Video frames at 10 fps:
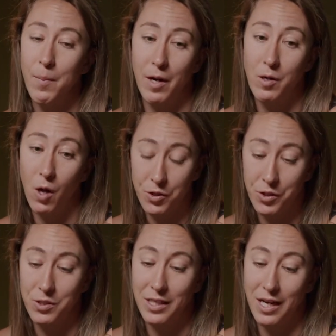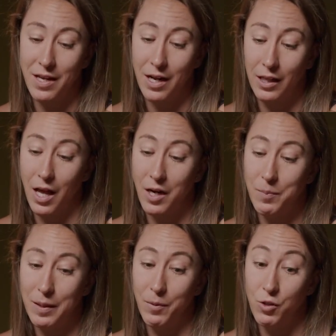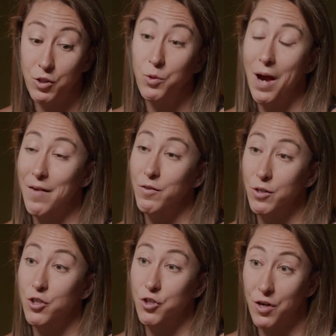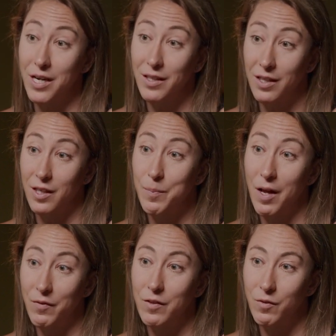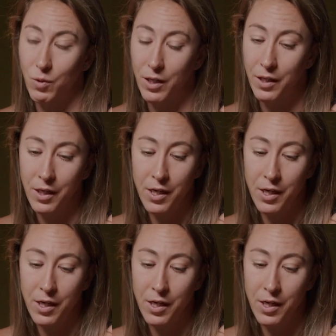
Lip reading: But I'd also say that a lot of people do have good strength in their pelvic floor.